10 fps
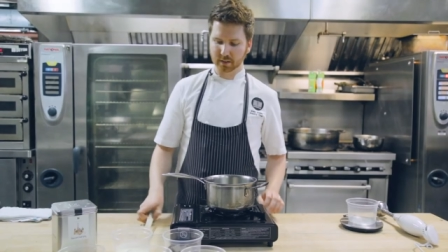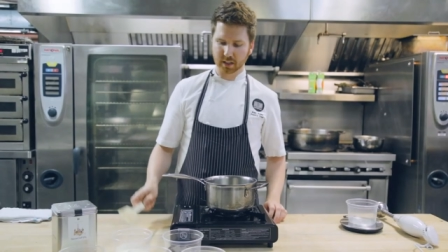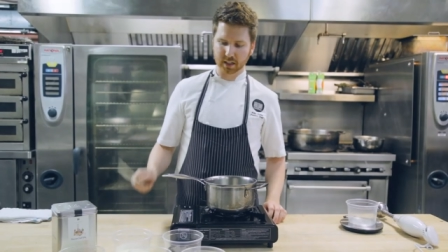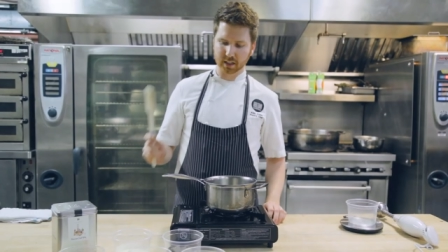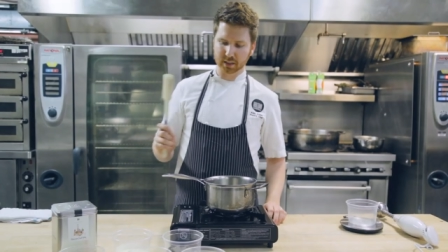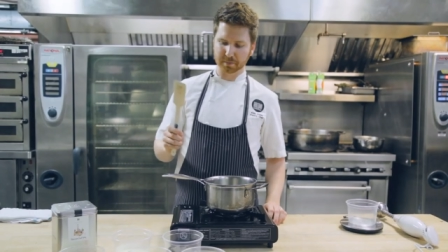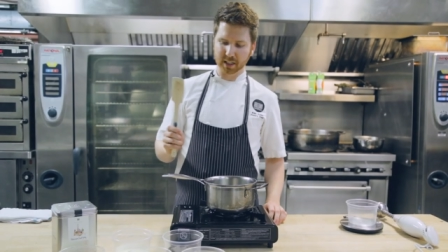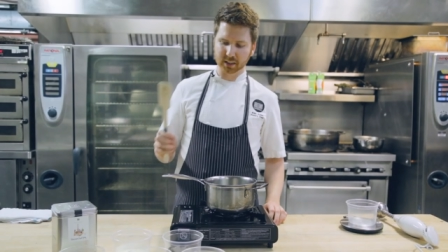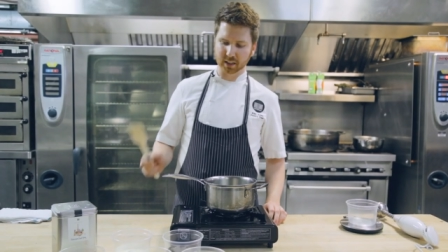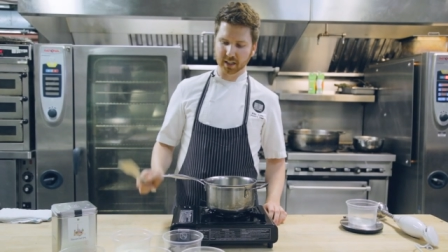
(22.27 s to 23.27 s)
uh,
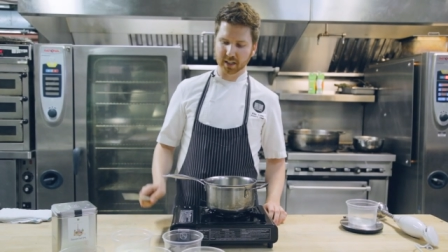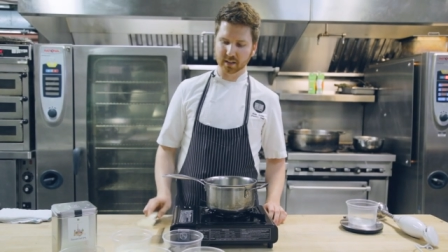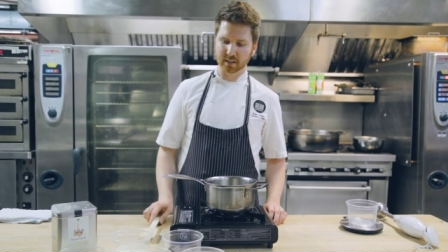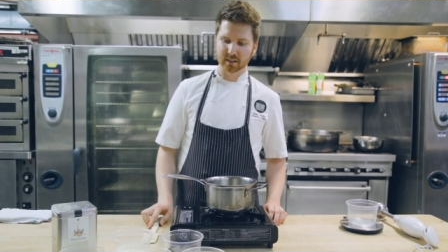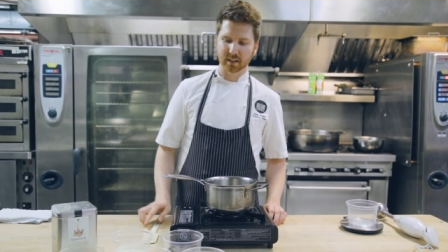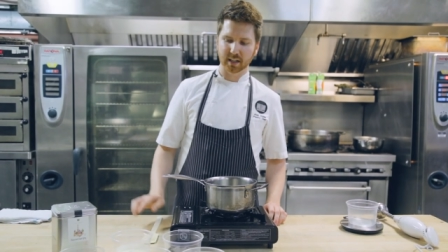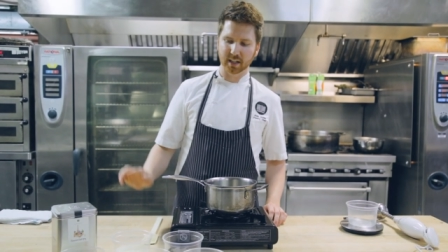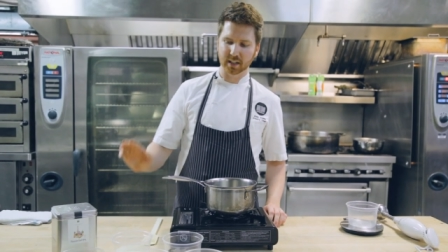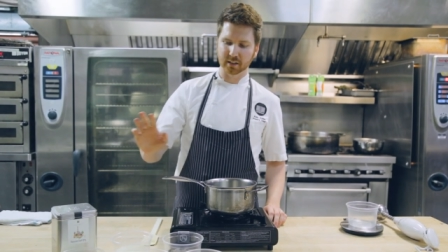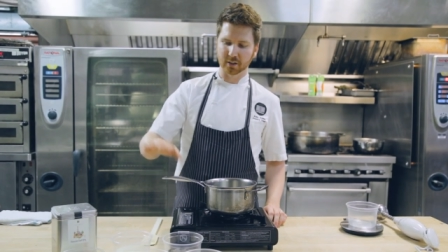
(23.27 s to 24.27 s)
spatula,
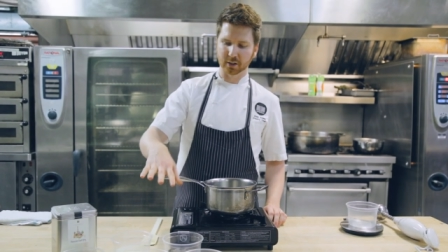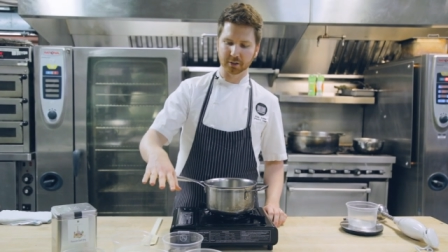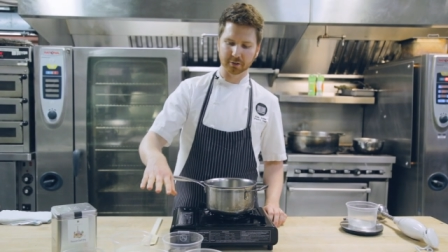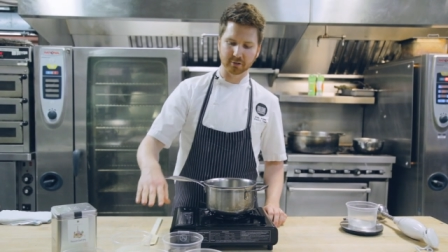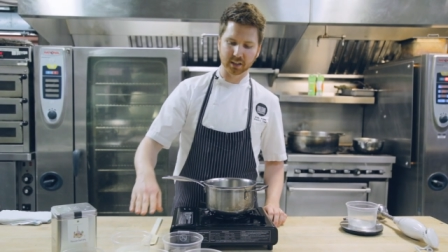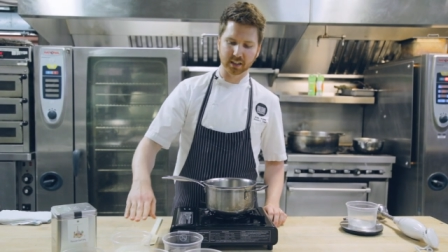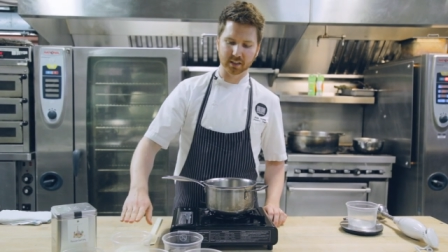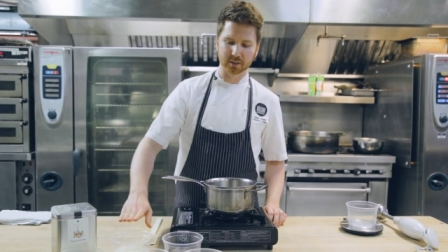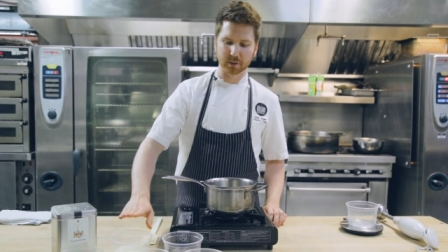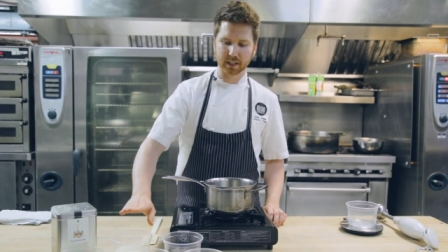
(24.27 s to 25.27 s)
and all your
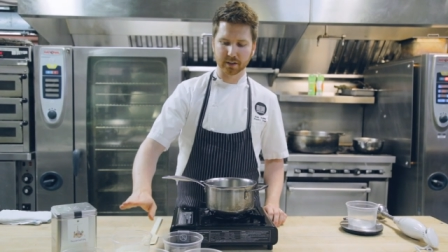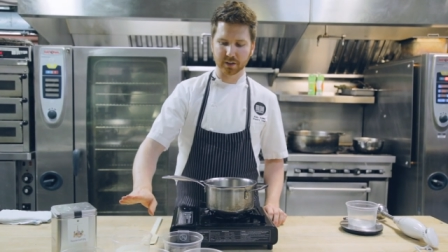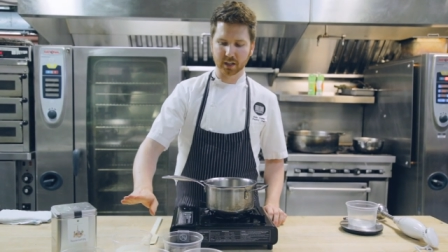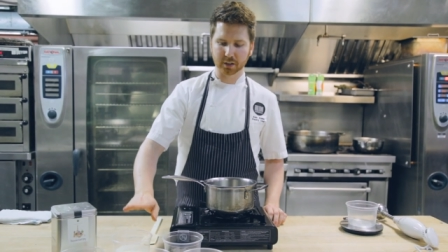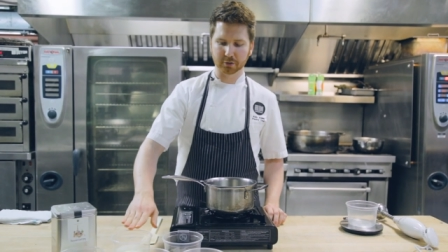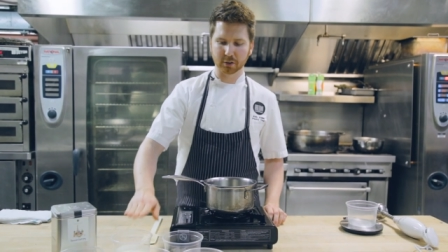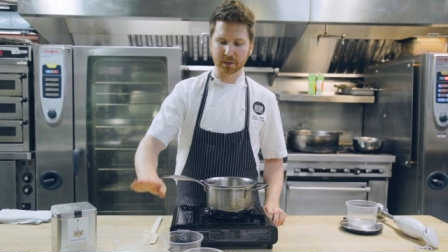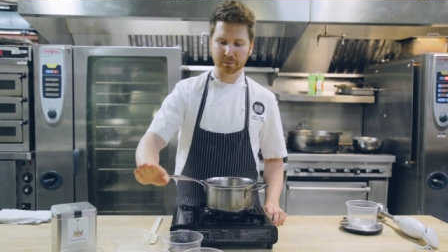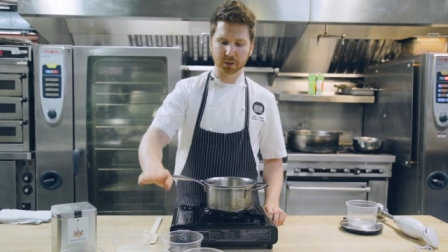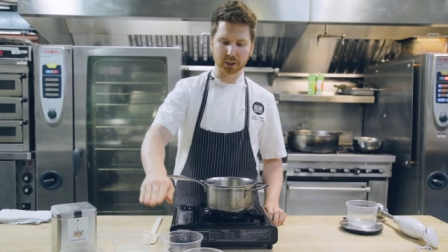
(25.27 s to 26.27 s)
ingredients. We have uh,
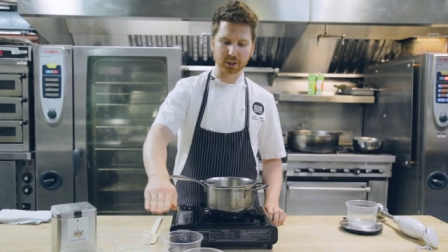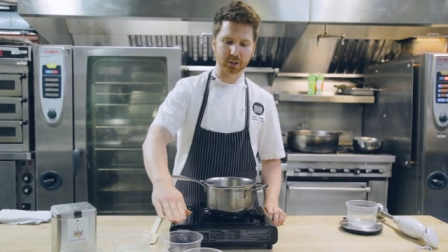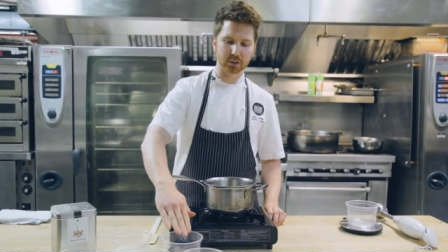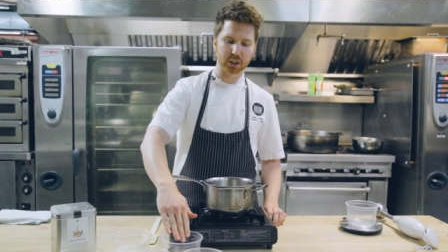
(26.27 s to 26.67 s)
cream, sugar,